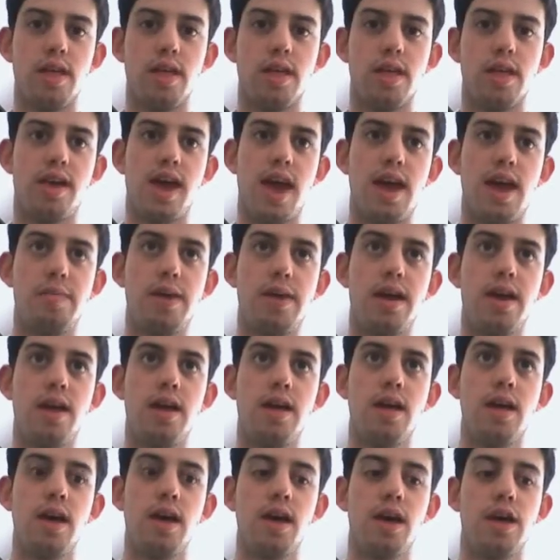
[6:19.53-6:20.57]

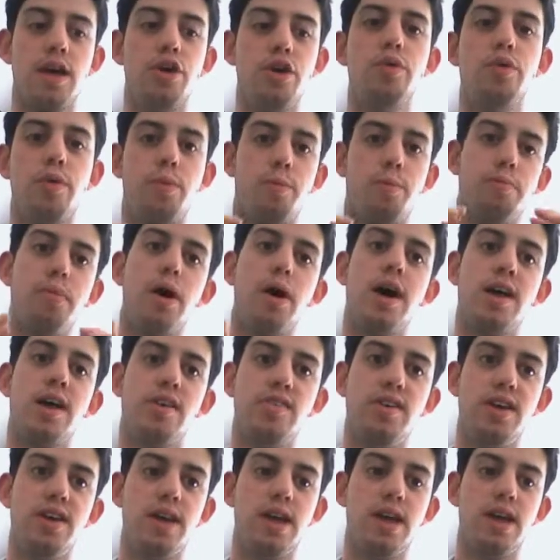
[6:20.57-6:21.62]
gaming, you buy a
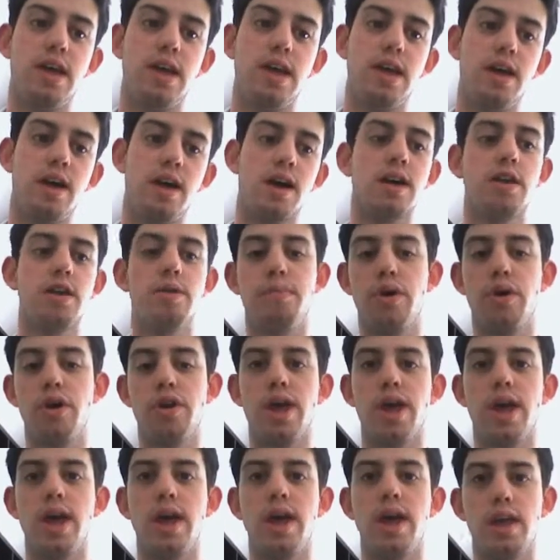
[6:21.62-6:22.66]
CD, you put
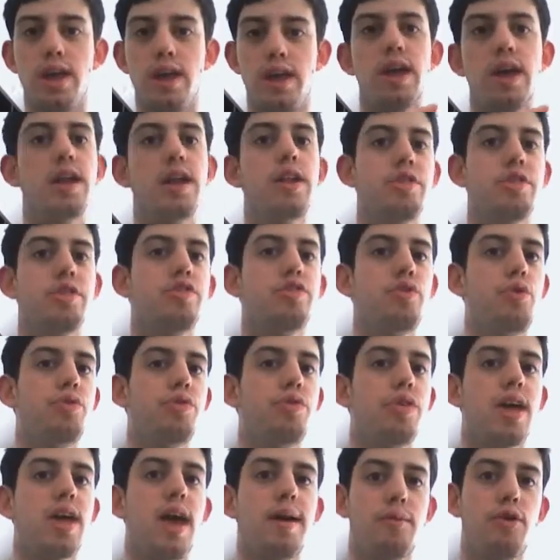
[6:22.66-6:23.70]
it in, it
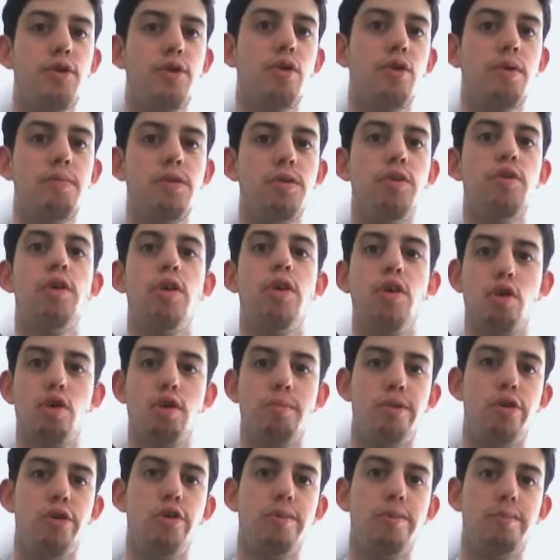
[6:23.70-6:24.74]
installs the game to your computer, and your
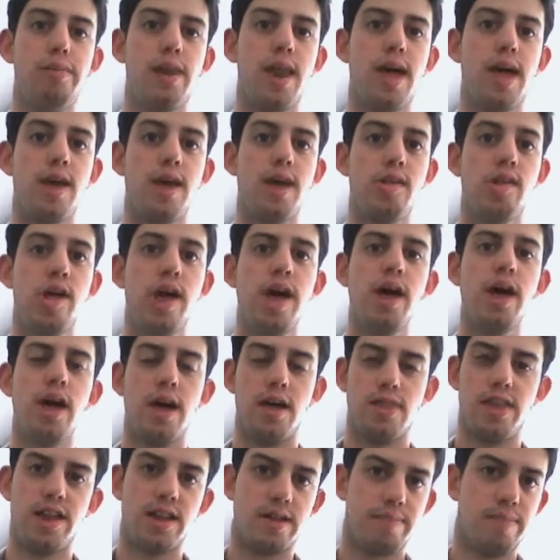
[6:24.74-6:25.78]
computer plays.
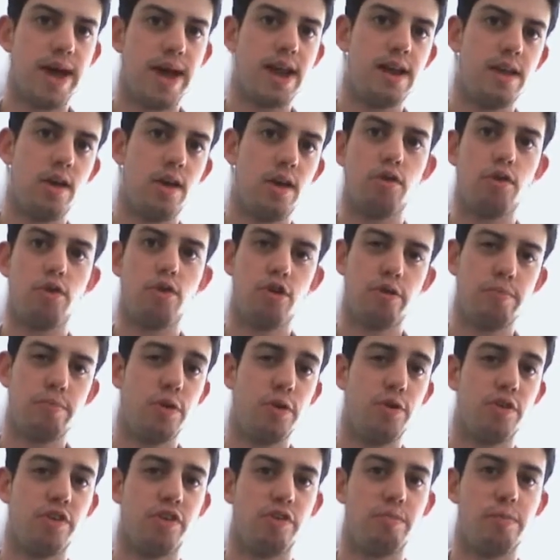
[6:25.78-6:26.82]
Then depending on your
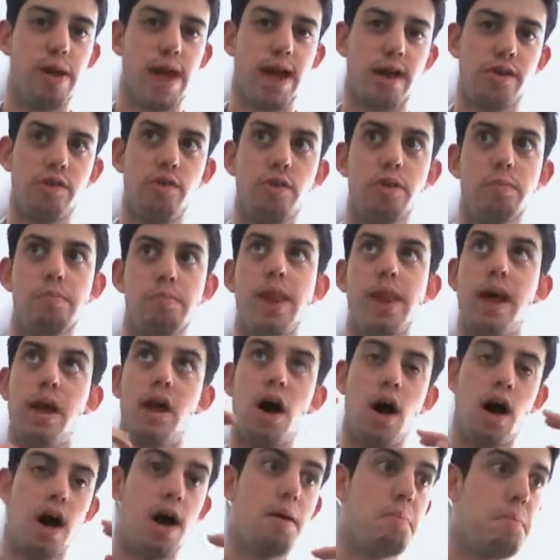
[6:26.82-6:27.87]
computer specs, you can play at
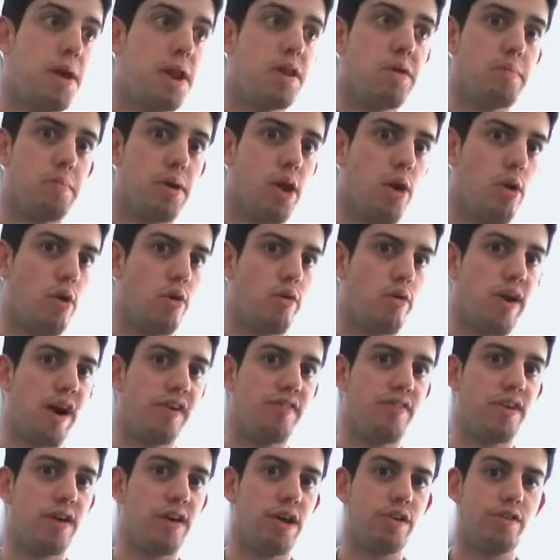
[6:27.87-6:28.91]
high, medium, low
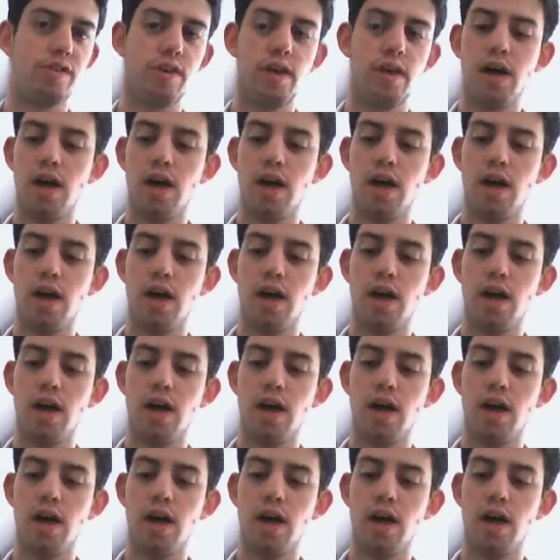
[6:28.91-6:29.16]
graphics,